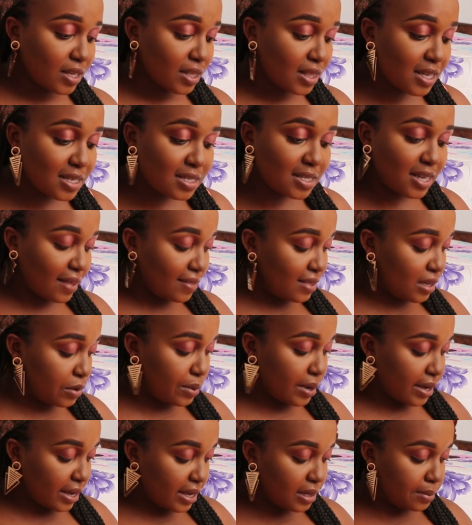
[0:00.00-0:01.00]
there's nothing
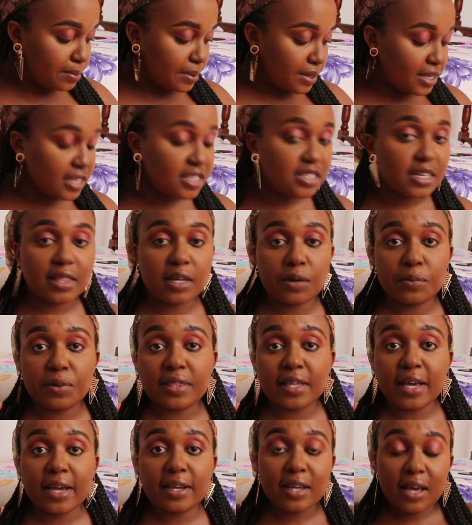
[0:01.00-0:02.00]
we're helping each other
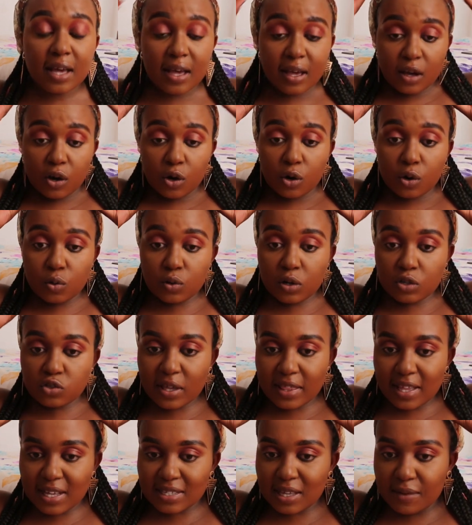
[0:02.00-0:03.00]
with. And
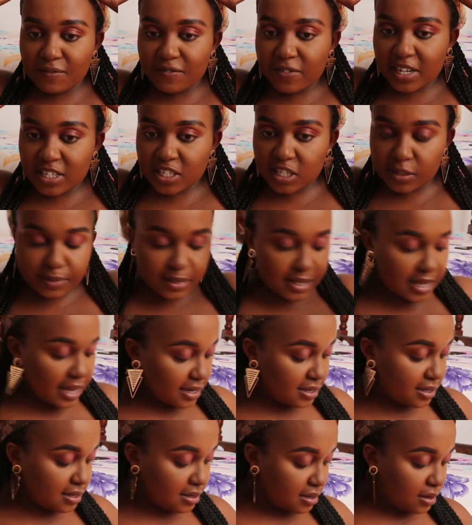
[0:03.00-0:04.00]
unajua, there are some friendships
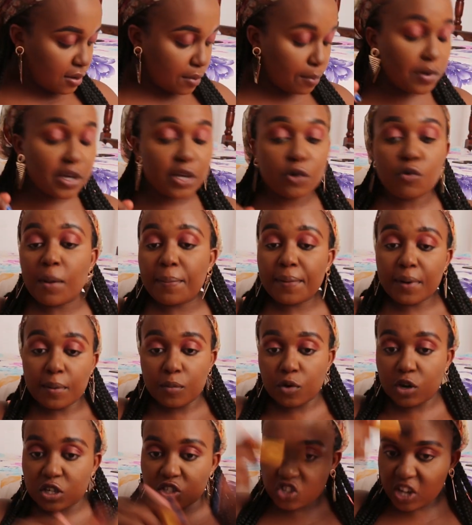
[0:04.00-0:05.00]
that mkiwa
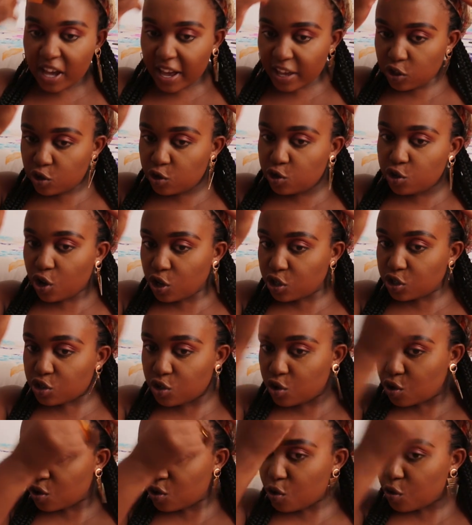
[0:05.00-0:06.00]
pamoja you
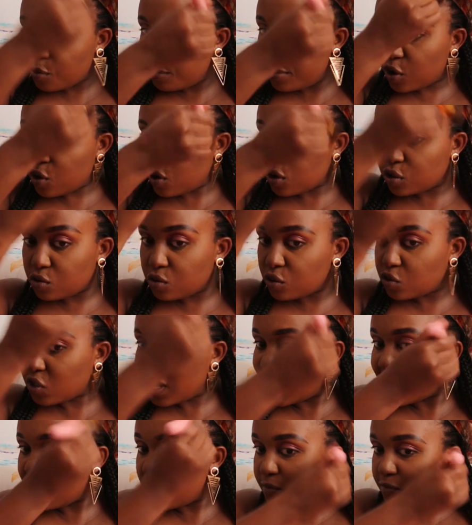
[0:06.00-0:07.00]
don't grow, because unajua
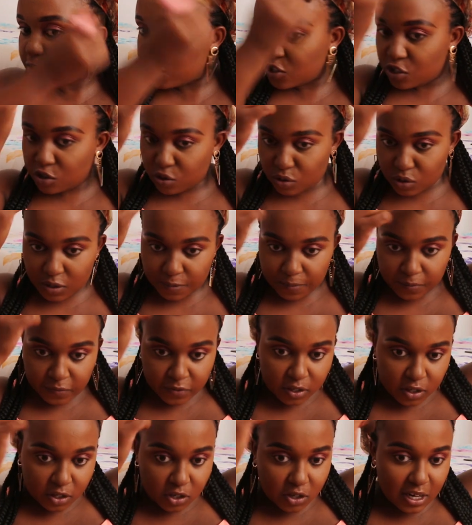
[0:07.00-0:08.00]
ile comfort zone,
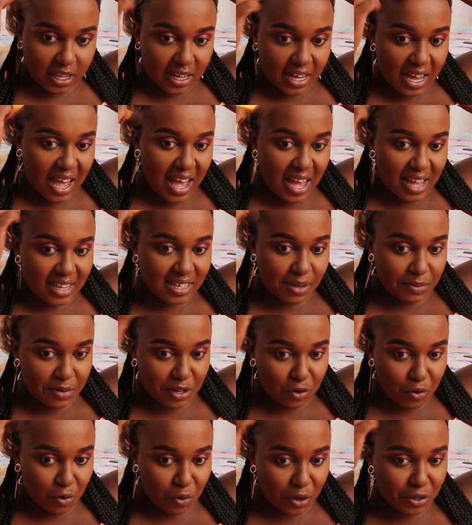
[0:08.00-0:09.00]
you're like, ah, hata
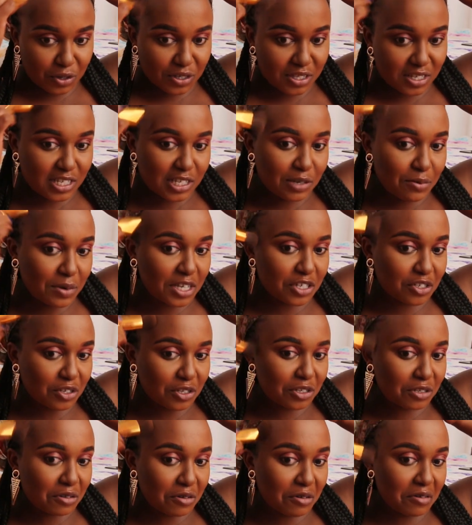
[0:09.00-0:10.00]
mimi niko kwa hiyo
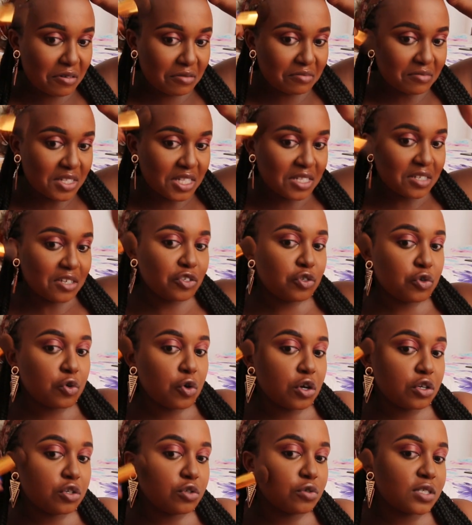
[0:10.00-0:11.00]
situation, so
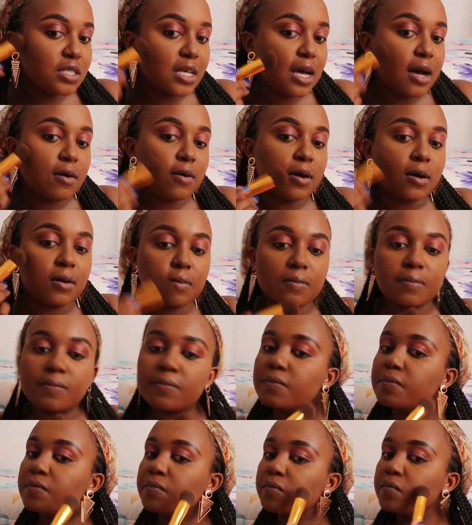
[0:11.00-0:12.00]
tuko tu sawa.
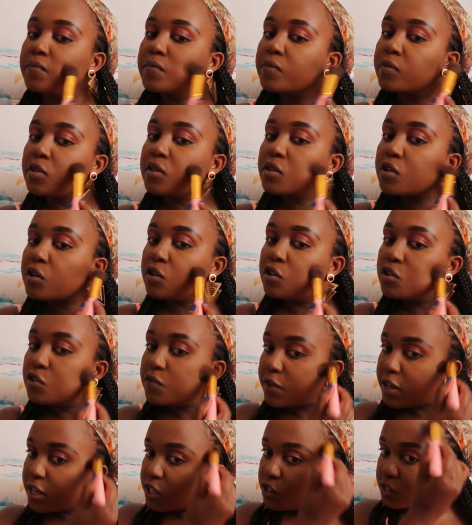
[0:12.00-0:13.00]
You
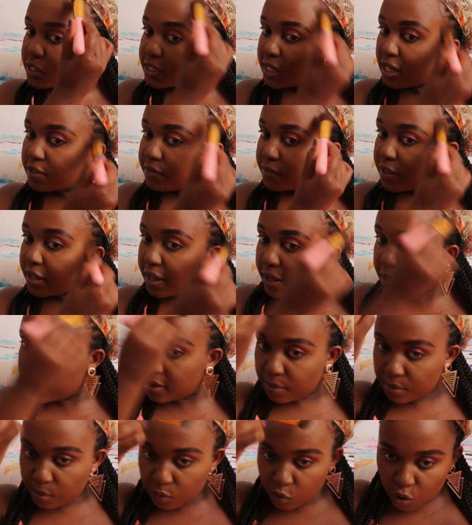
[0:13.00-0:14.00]
find yourself, hey,
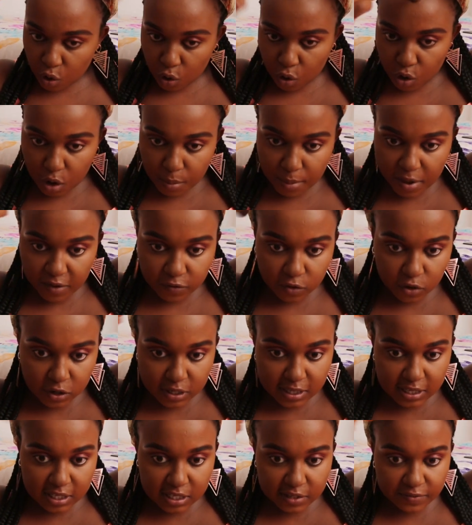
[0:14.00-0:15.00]
mko huko ma
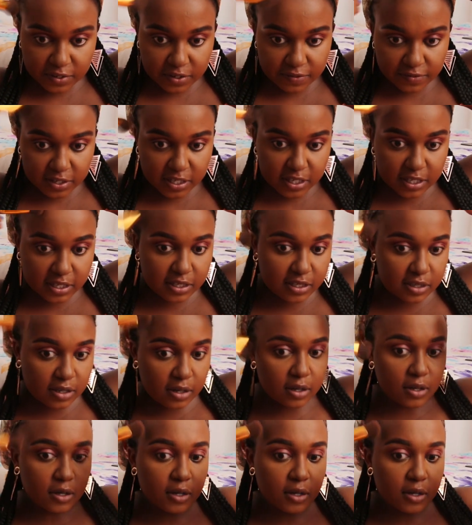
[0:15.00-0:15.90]
40s 50s